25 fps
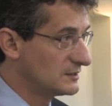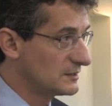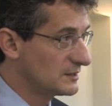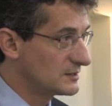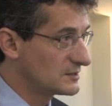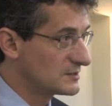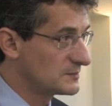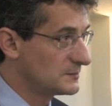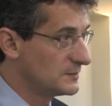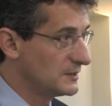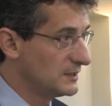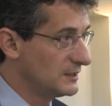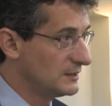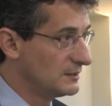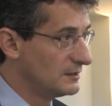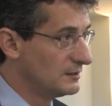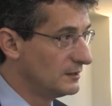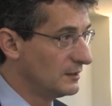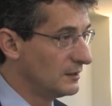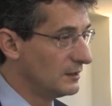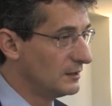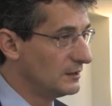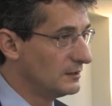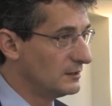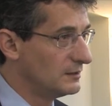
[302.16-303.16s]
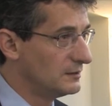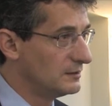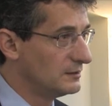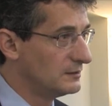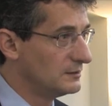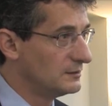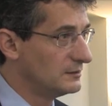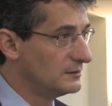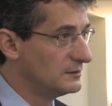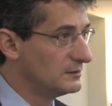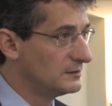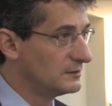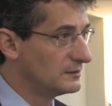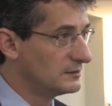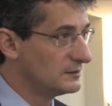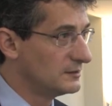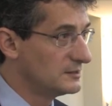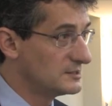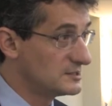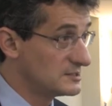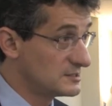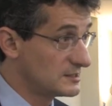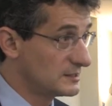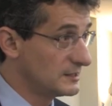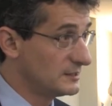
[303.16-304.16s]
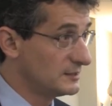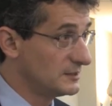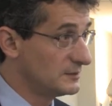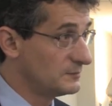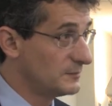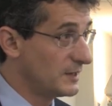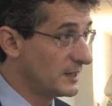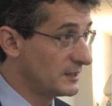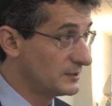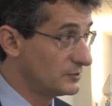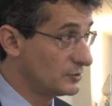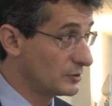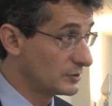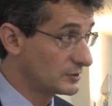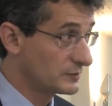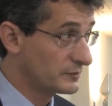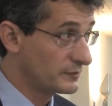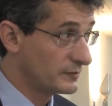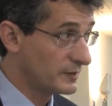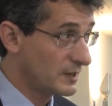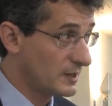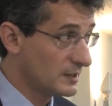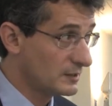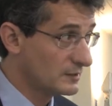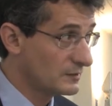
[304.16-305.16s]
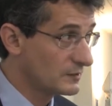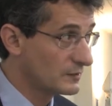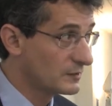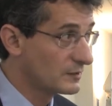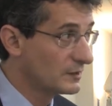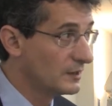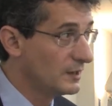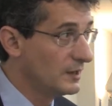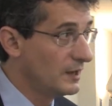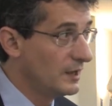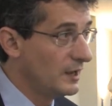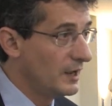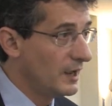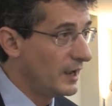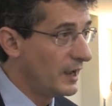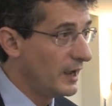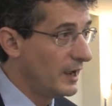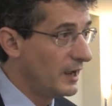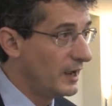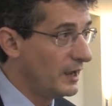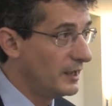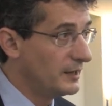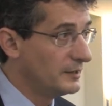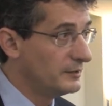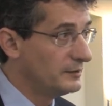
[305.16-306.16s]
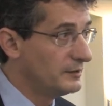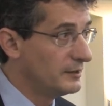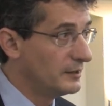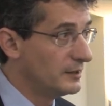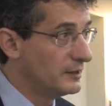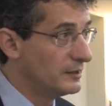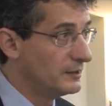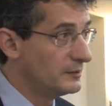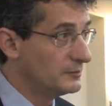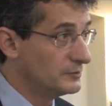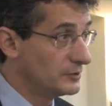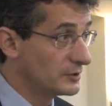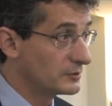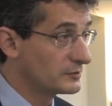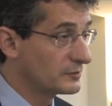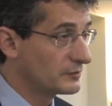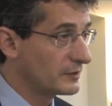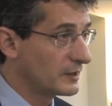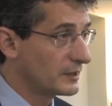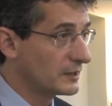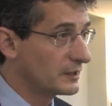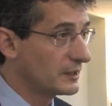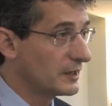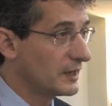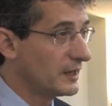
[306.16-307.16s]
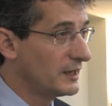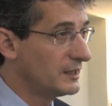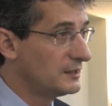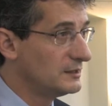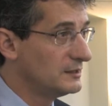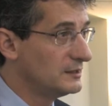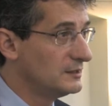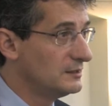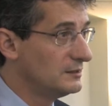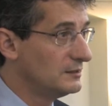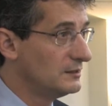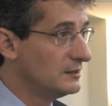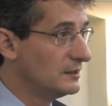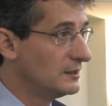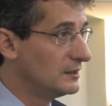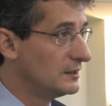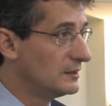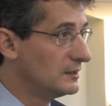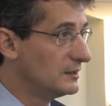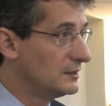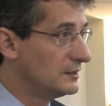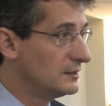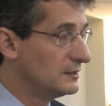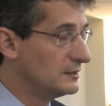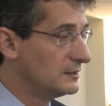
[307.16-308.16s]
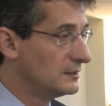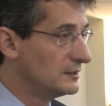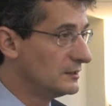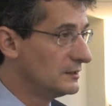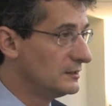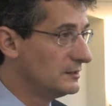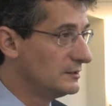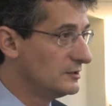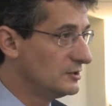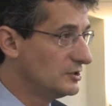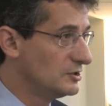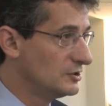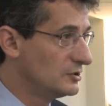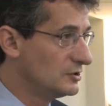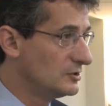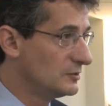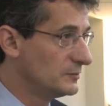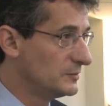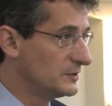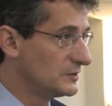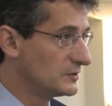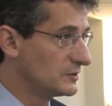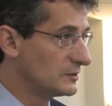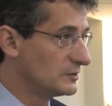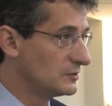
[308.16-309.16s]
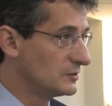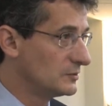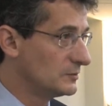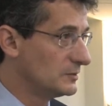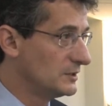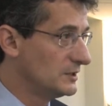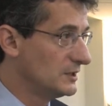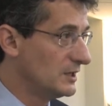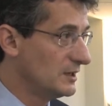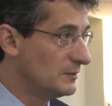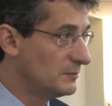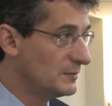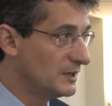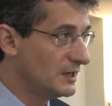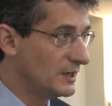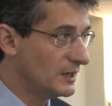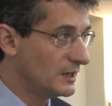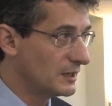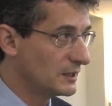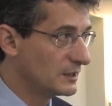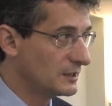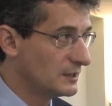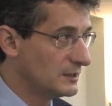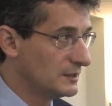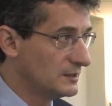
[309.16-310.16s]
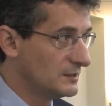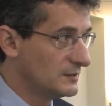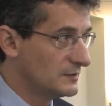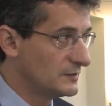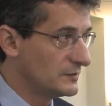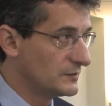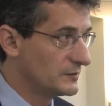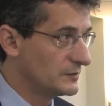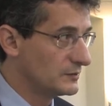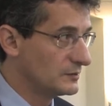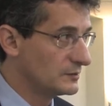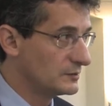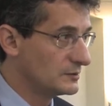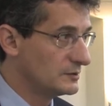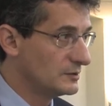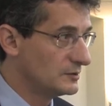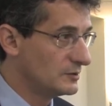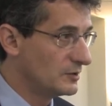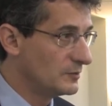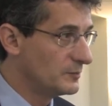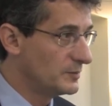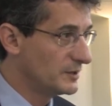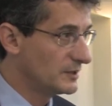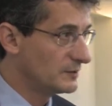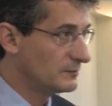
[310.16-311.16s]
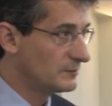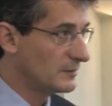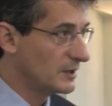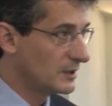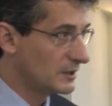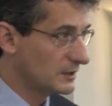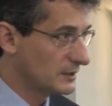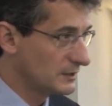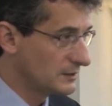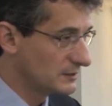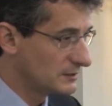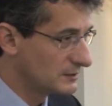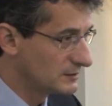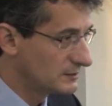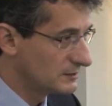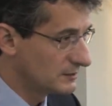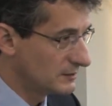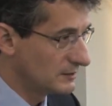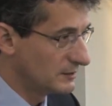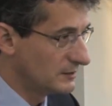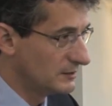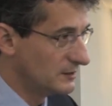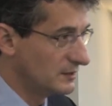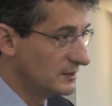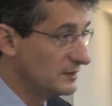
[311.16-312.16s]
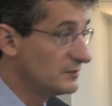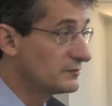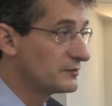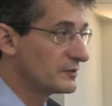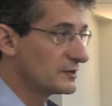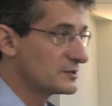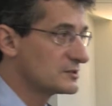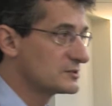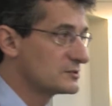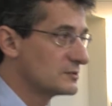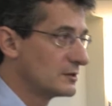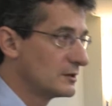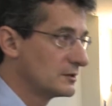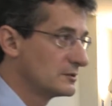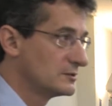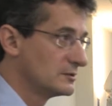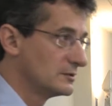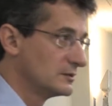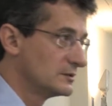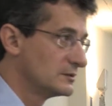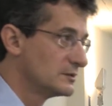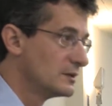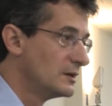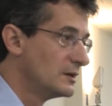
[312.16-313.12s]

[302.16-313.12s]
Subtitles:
has been legislated by Dodd-Frank, and in Europe it's going to be EMIR, so the European Market Infrastructure.